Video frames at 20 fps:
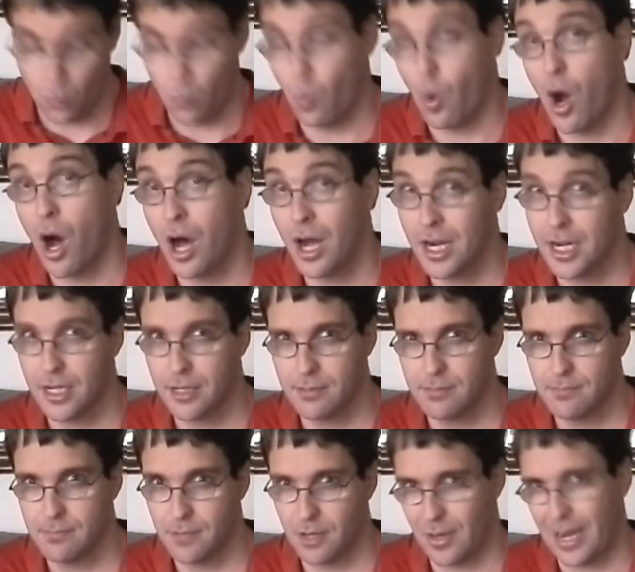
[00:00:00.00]
Walk?
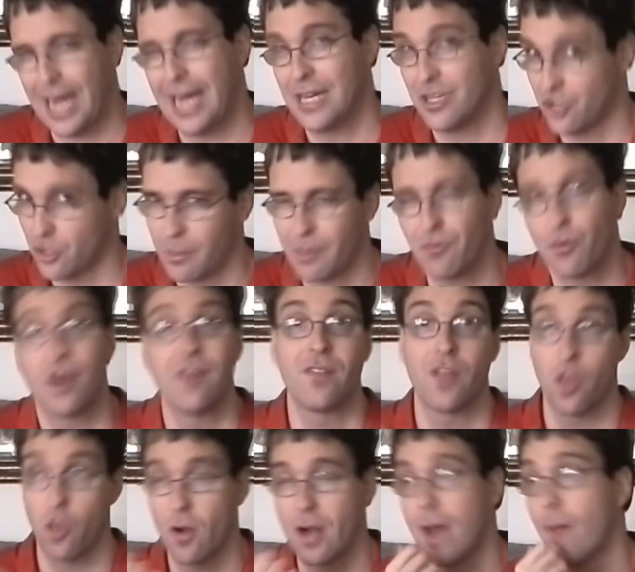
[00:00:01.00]
Okay, it took me forever
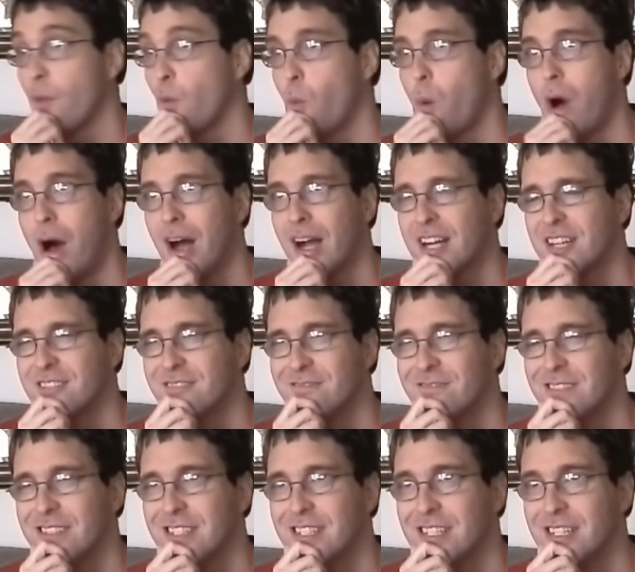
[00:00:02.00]
to learn how to walk.
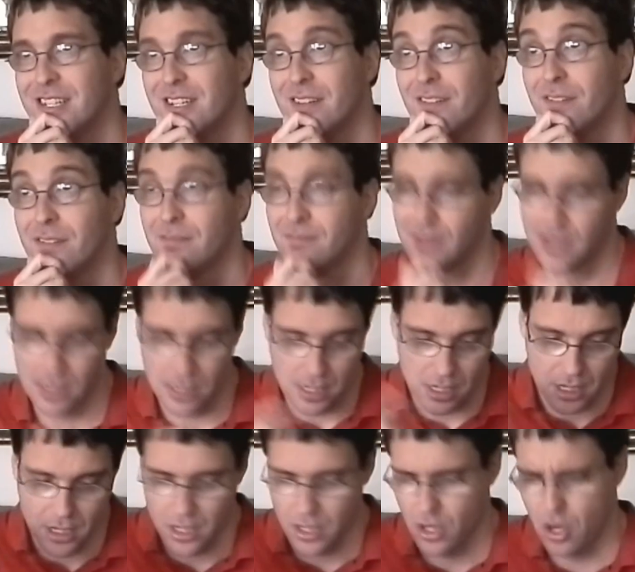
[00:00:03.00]

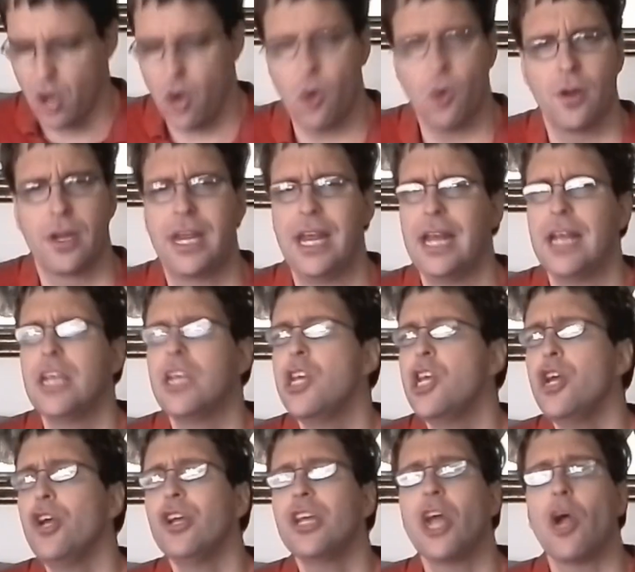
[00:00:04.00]
Oh,
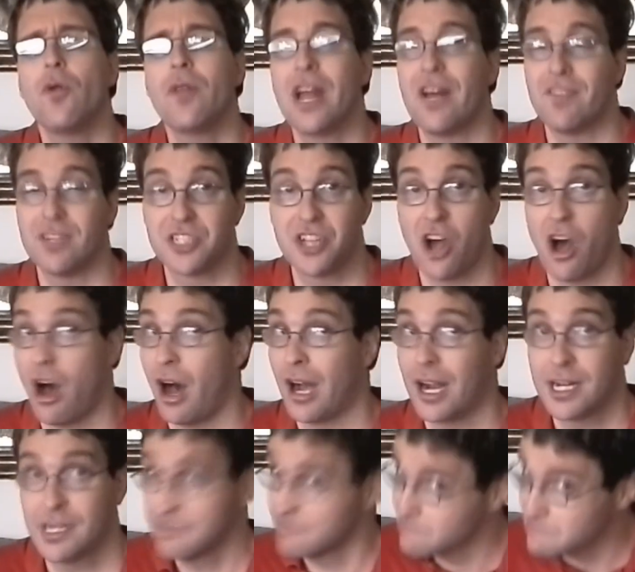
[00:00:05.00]
you'll never
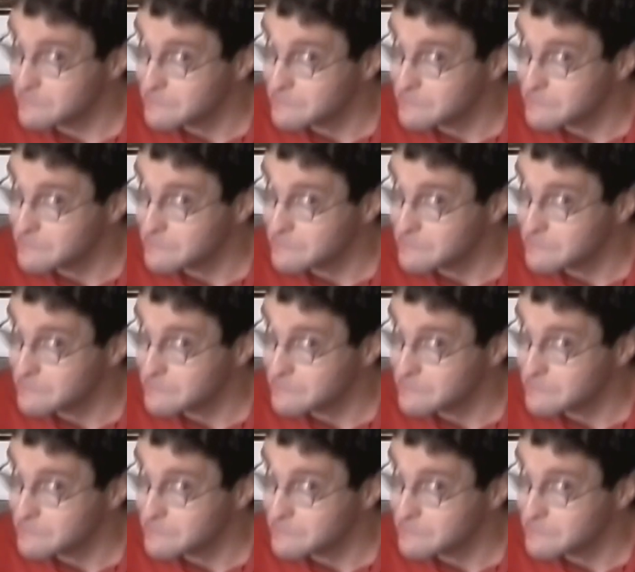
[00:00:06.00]
talk.